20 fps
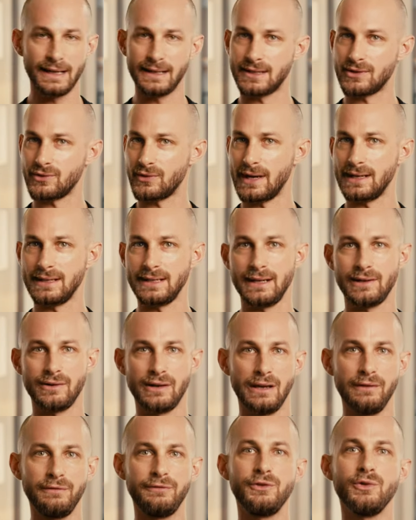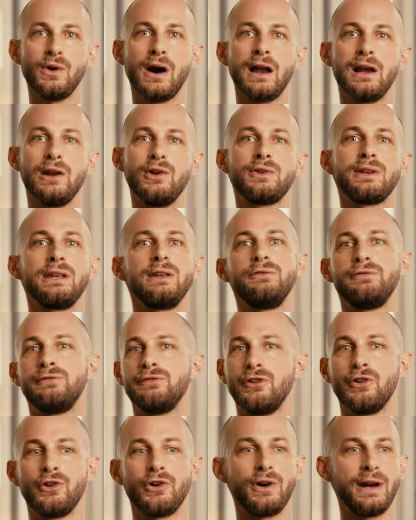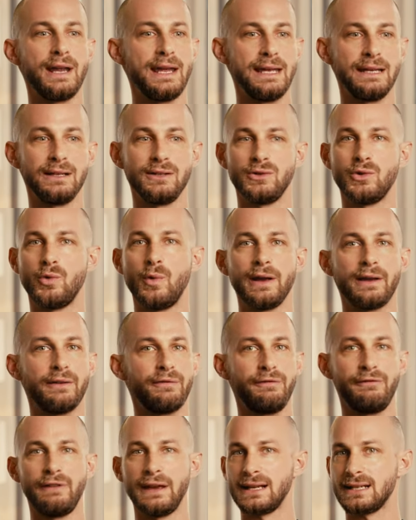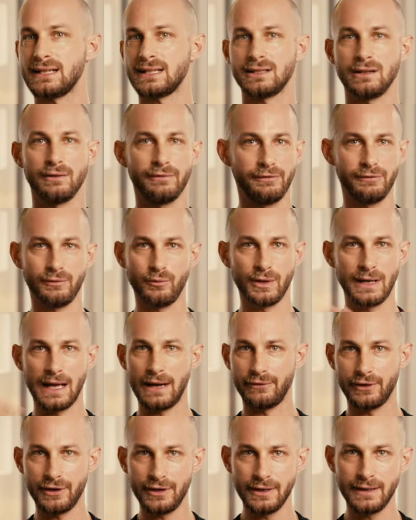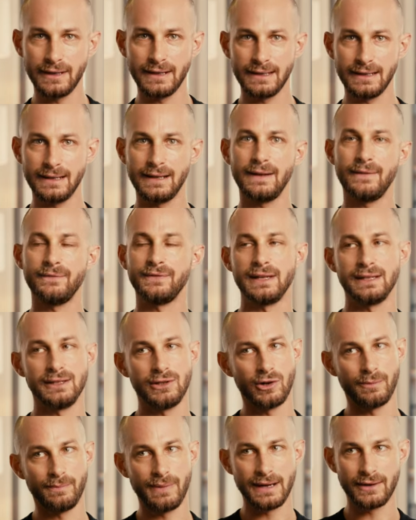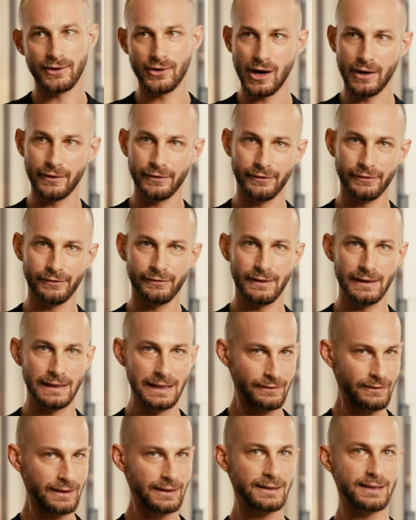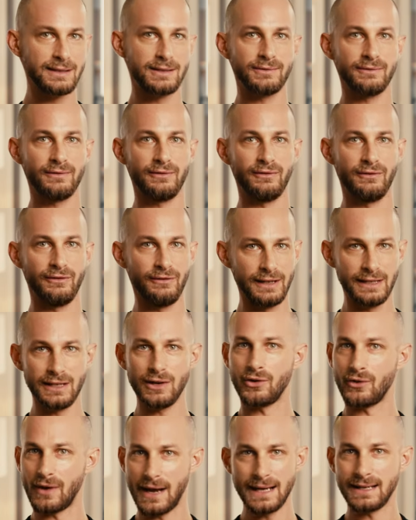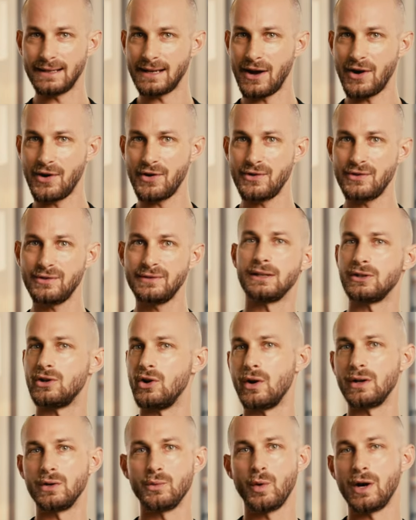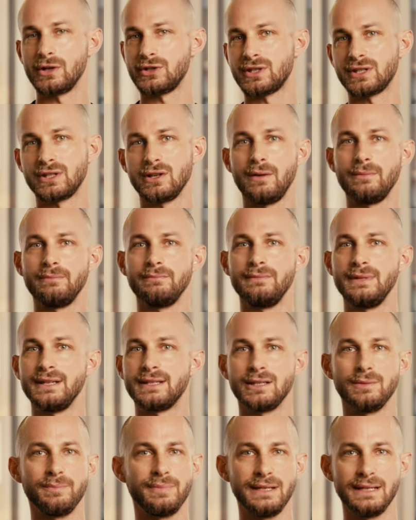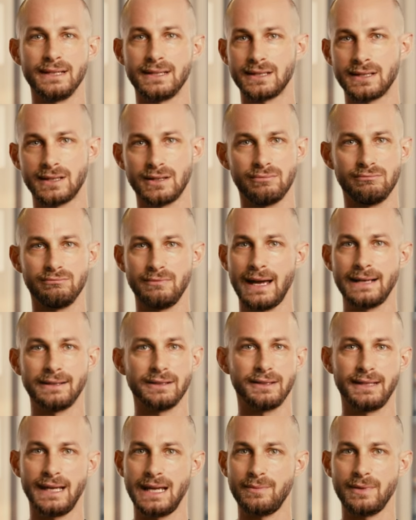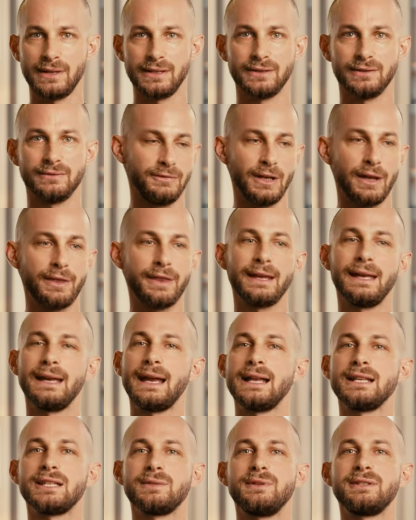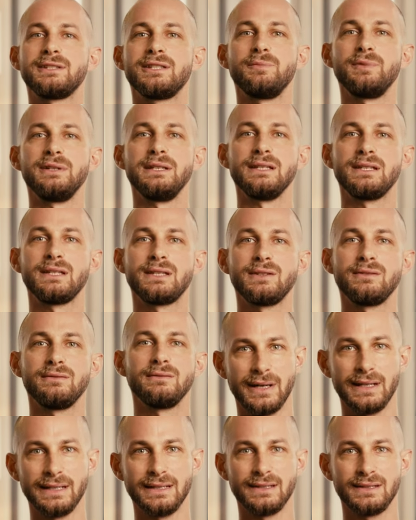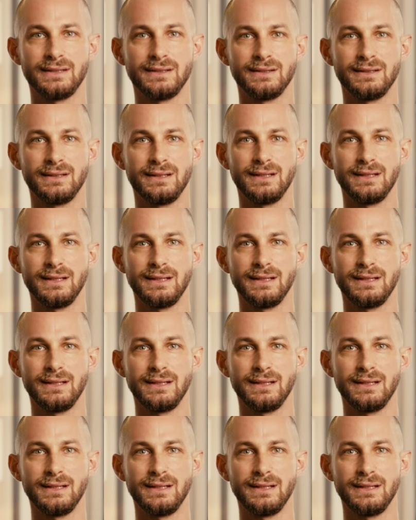hits right here. If you are looking for a quick fix of whatever, then you're better off leaving this video right now and go and watch some Mr. Beast entertainment. Nothing against Mr. Beast, but